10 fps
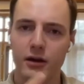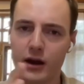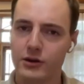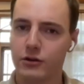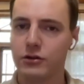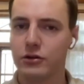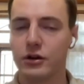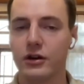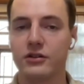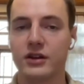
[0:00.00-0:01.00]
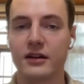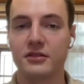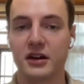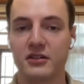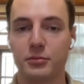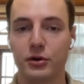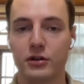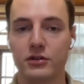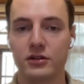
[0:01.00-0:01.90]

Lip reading: I know you're not a tax expert,